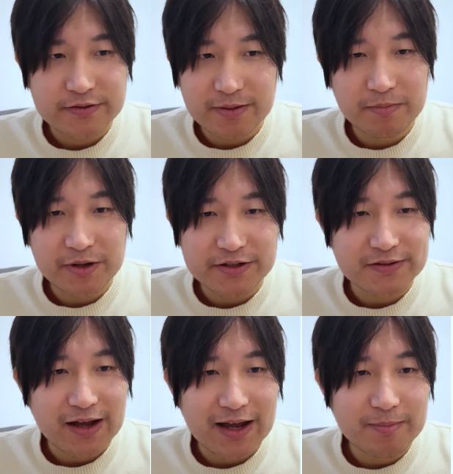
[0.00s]

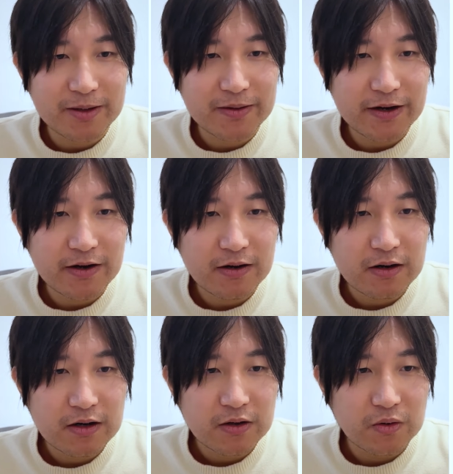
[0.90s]
Somebody's typing there,
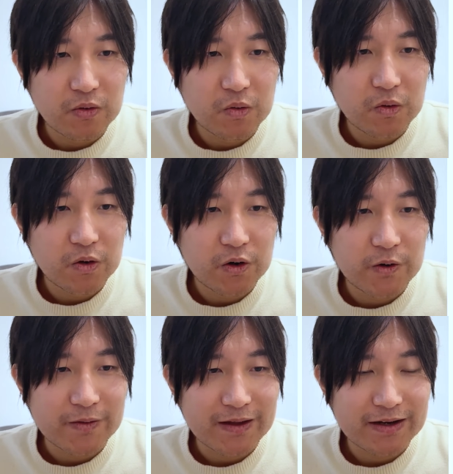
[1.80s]

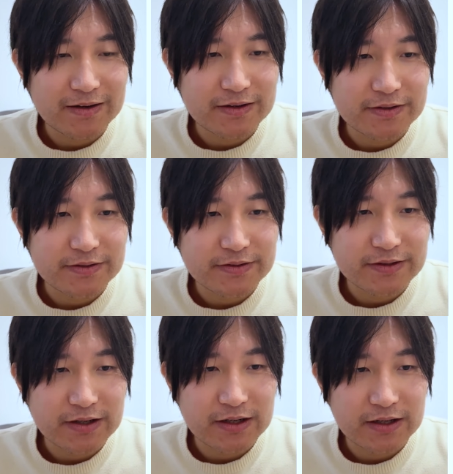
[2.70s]
or that it
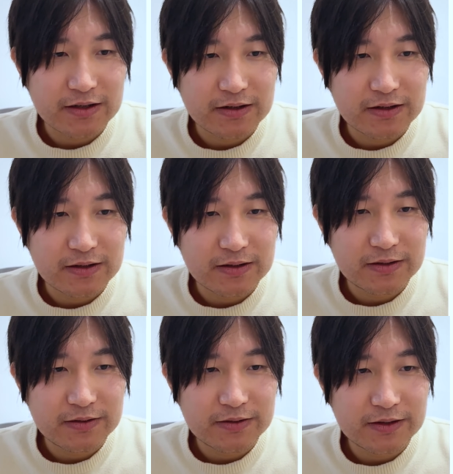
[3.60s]
is
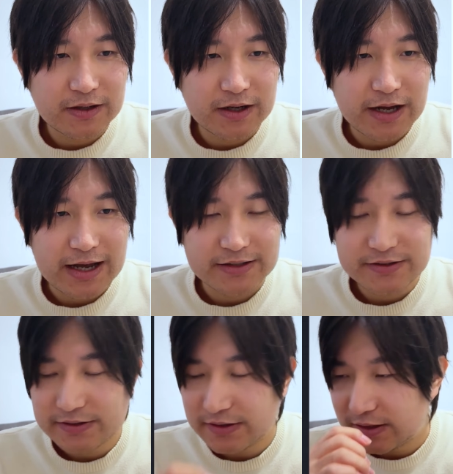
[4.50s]

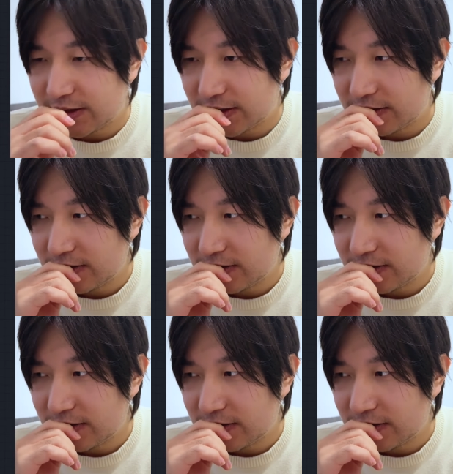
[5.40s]
at